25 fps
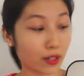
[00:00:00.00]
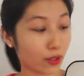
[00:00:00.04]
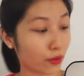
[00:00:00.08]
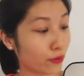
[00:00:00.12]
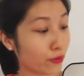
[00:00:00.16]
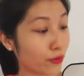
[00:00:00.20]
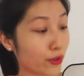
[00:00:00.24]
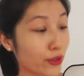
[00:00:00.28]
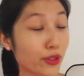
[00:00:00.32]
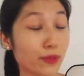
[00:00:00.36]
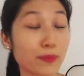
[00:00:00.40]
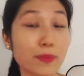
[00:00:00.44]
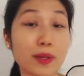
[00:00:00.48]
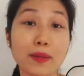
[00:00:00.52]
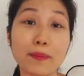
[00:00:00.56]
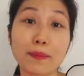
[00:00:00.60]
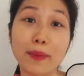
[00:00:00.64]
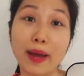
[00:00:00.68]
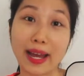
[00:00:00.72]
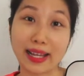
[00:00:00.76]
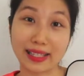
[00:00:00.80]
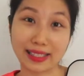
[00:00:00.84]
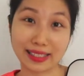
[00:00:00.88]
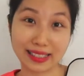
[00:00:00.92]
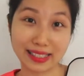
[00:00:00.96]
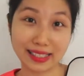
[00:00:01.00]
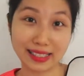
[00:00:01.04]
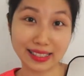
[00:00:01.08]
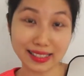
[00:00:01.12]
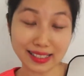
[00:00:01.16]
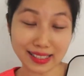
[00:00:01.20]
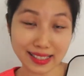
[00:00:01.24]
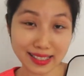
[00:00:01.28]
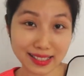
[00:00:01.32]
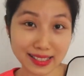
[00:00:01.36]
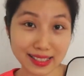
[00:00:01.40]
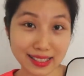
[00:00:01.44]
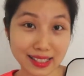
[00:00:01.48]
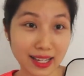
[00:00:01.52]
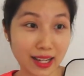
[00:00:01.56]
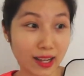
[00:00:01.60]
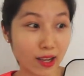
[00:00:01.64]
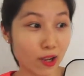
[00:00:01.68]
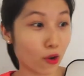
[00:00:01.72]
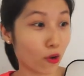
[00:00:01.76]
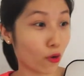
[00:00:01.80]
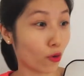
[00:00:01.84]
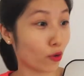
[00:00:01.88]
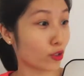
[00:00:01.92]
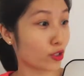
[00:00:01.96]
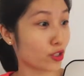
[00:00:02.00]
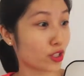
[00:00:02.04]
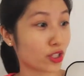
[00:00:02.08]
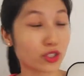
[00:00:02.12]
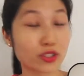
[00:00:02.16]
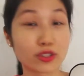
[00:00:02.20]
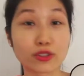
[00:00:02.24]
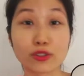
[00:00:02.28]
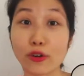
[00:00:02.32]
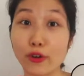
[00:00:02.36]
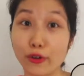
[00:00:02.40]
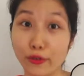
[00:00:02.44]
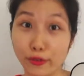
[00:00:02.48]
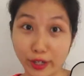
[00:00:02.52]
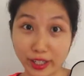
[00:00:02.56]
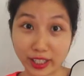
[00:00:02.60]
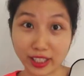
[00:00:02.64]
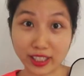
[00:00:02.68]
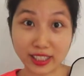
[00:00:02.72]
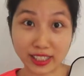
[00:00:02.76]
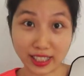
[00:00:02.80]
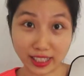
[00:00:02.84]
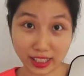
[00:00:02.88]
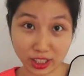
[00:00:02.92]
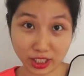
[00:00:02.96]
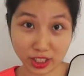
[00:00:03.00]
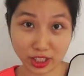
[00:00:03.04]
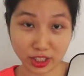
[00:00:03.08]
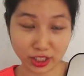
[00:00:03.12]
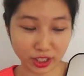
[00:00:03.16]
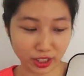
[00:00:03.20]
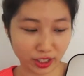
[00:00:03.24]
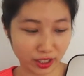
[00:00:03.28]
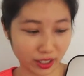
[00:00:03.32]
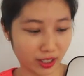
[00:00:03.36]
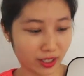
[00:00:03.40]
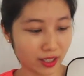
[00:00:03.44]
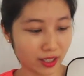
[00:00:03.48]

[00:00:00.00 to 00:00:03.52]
rhythmic patterns, or just note recognition.